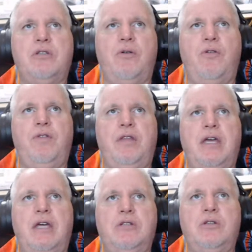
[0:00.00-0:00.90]
So hopefully
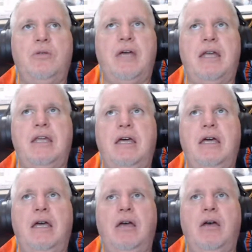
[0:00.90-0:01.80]
they can do that.
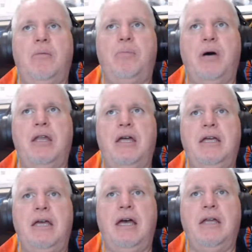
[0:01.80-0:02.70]
But
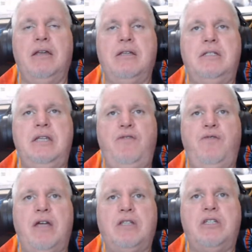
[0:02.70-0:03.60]
again,
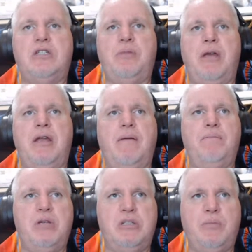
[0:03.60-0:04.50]
defense has been
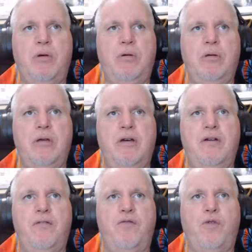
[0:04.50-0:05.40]
abysmal
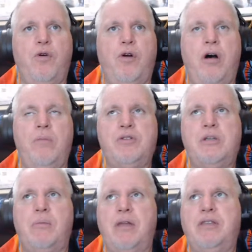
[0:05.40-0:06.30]
for
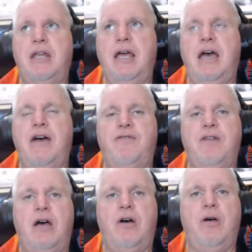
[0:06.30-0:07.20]
almost a month and a half
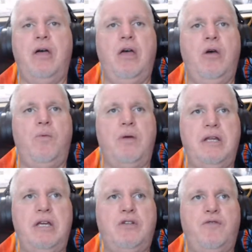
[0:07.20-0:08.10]
now. We
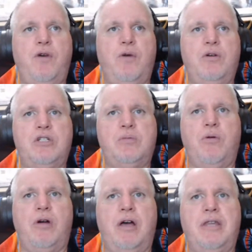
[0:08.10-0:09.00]
need to focus
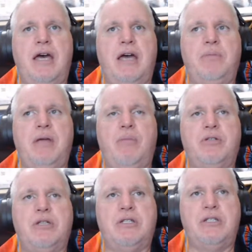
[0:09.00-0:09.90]
more on that, be
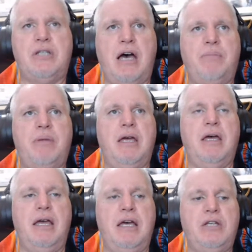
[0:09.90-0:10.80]
able to stop
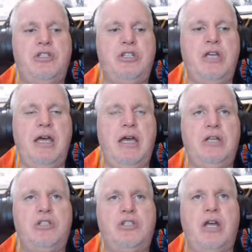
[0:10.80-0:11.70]

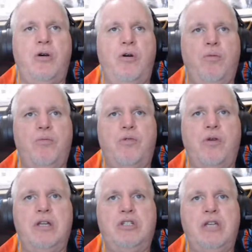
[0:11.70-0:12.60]
SGA, Chet
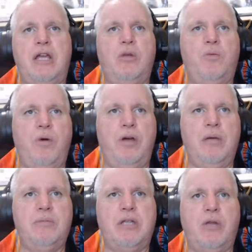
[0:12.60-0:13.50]
Holmgren, Jalen
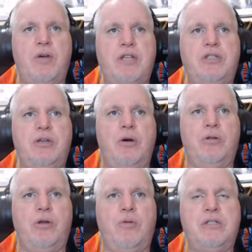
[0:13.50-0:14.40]
Williams, and the rest of the
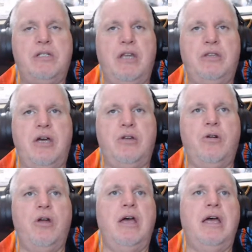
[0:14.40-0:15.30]
Oklahoma City
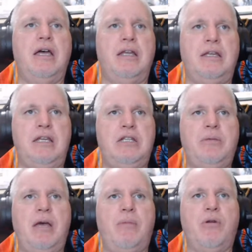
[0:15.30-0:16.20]
Thunder. Need to
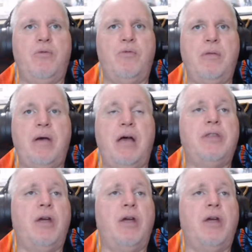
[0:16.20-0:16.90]
be able to rebound.